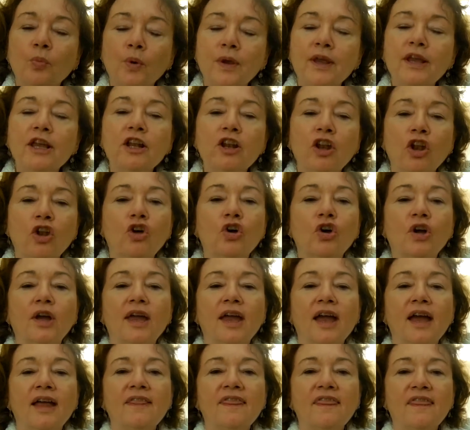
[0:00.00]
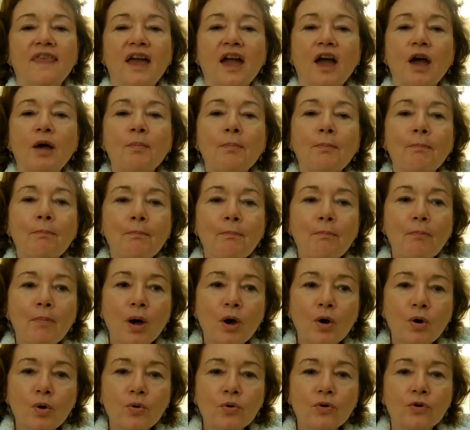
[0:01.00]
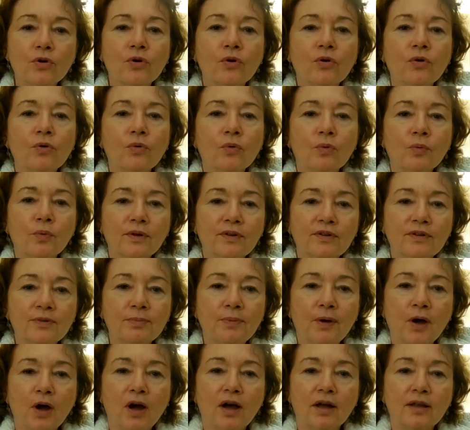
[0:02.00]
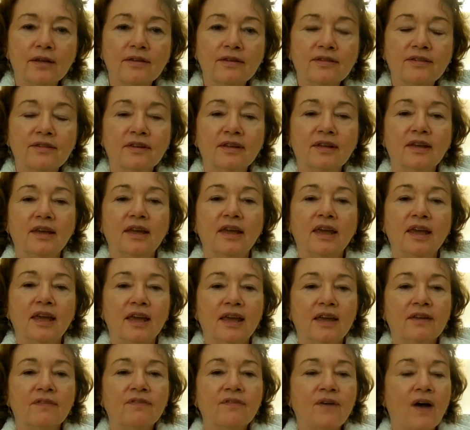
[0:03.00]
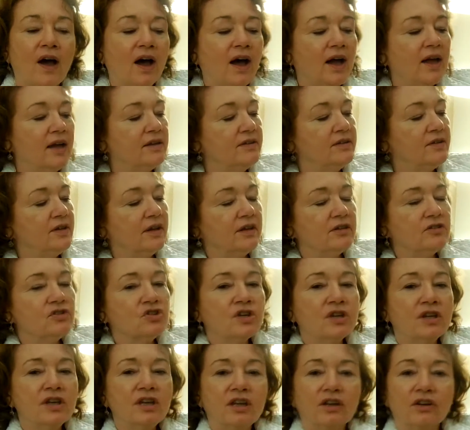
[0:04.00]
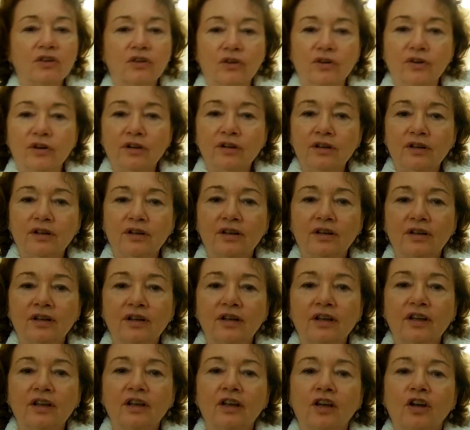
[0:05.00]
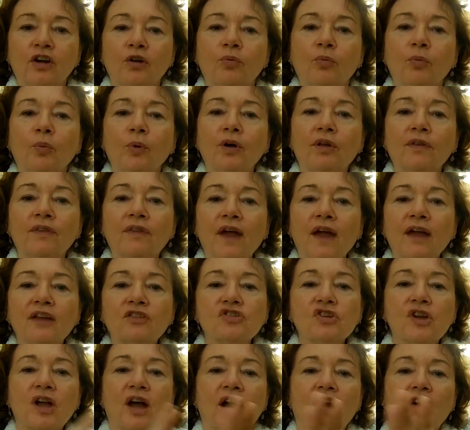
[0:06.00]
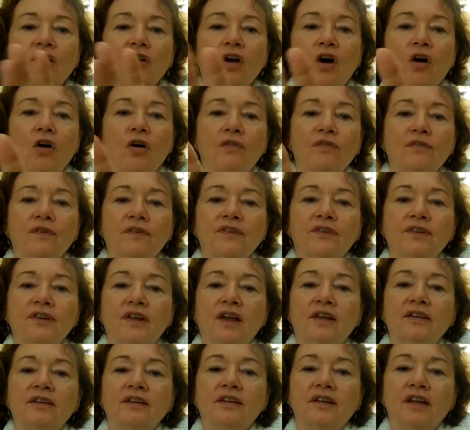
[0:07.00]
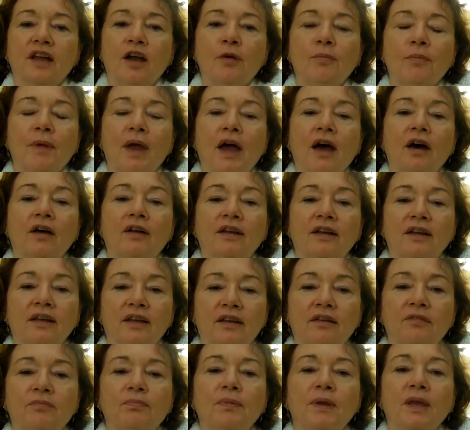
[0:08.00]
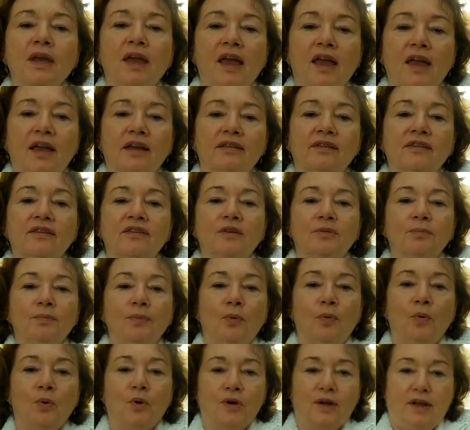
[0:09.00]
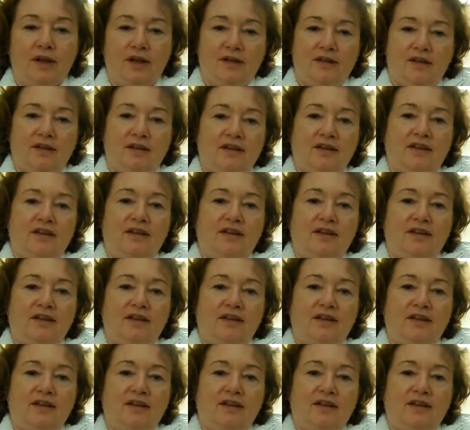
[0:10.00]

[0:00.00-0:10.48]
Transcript: We look at that motor response. If I touch here, will that child all of a sudden come out and give me hand supporting?